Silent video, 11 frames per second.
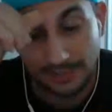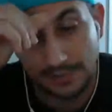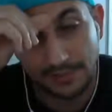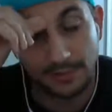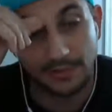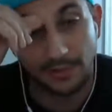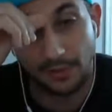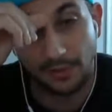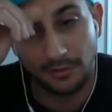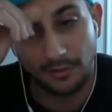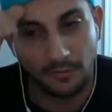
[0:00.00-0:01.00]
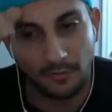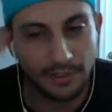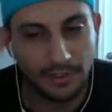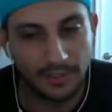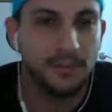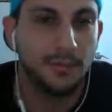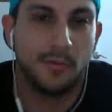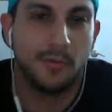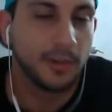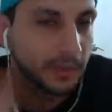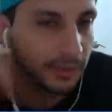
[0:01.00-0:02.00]
So hopefully they do
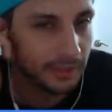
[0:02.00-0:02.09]
more,